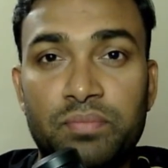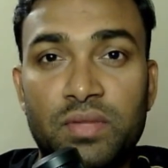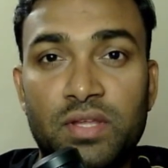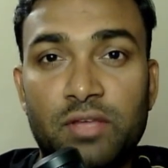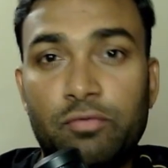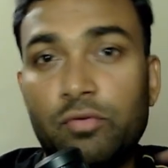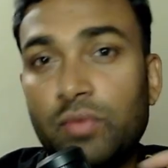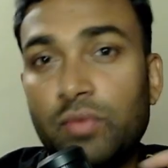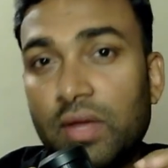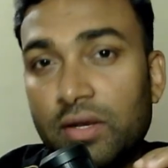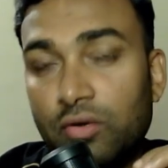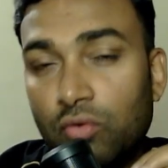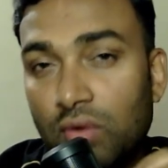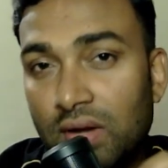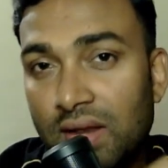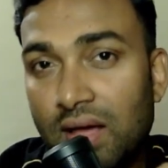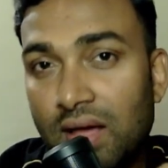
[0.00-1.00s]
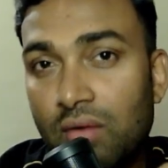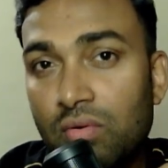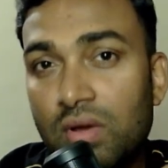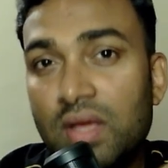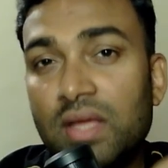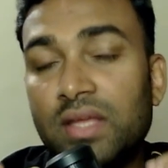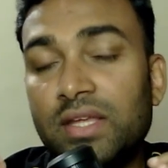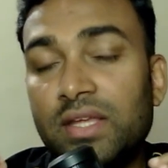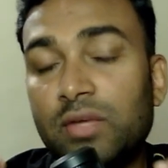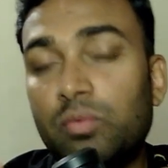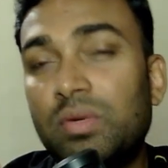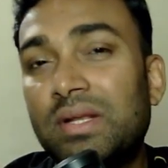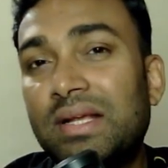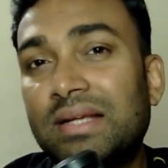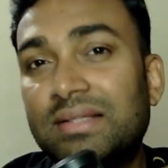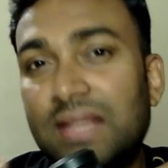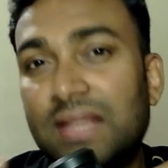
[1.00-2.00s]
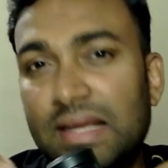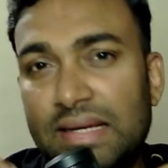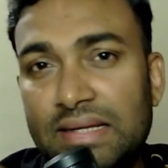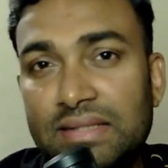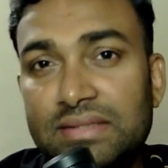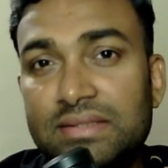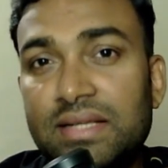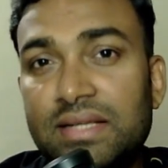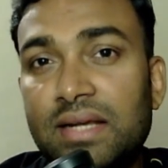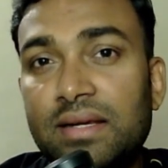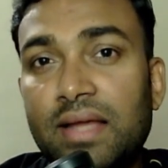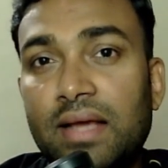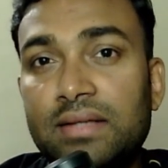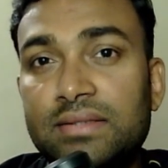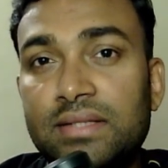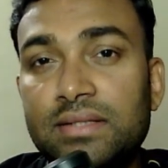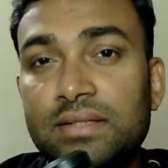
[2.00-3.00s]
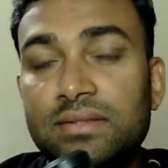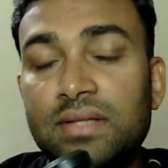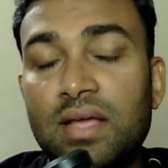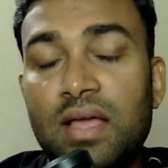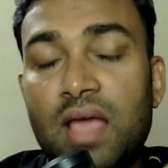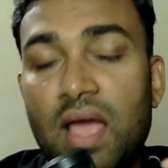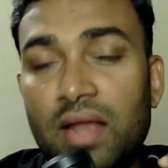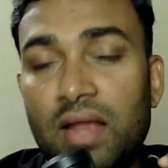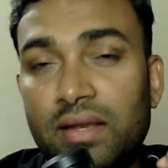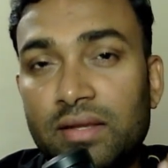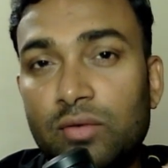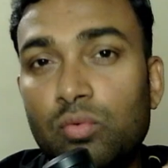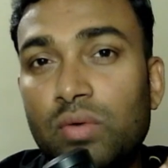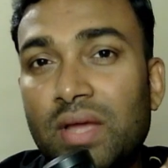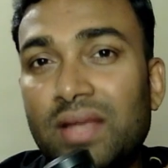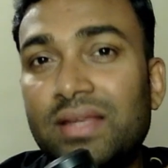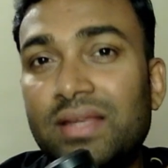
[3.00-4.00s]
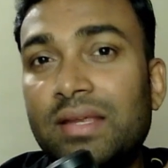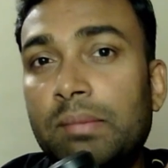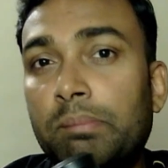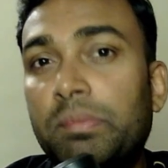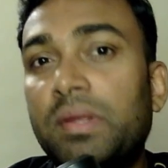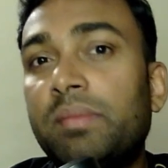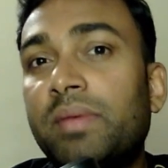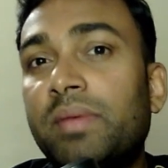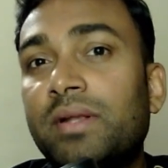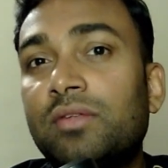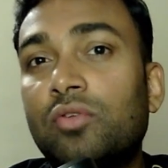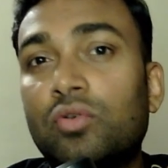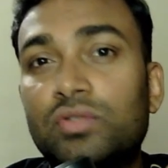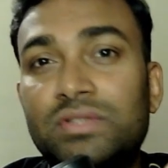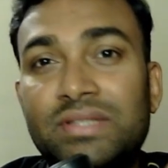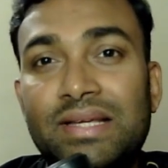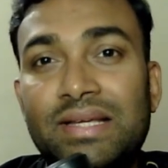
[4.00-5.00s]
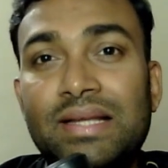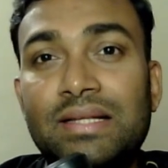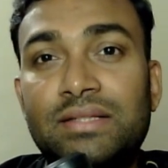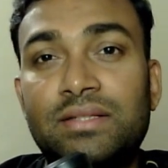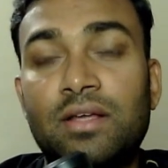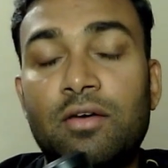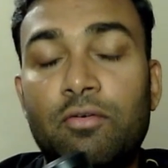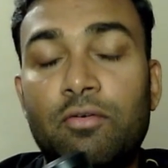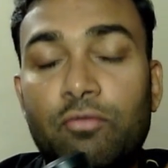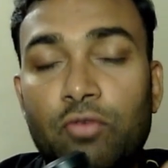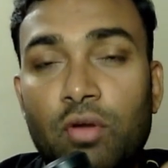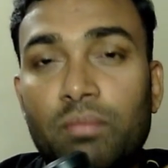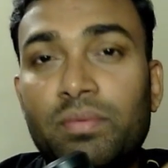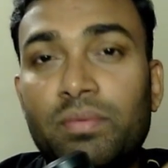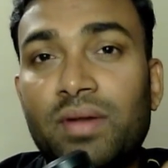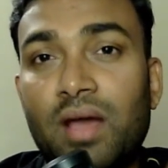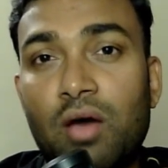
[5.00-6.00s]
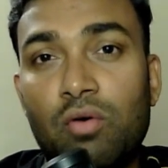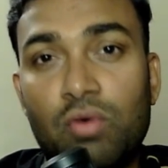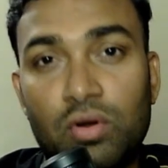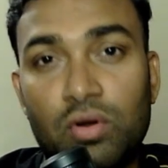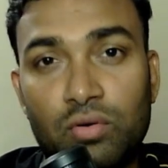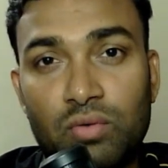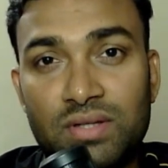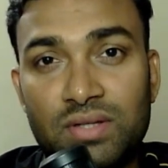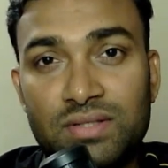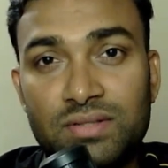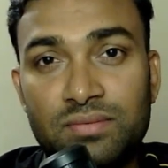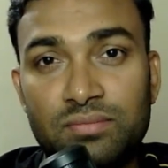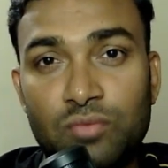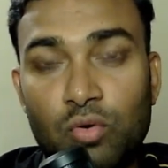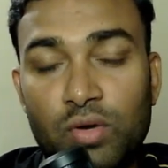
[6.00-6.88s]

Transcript: If you enroll now, you will get the instant access and you can implement those skills from now onwards.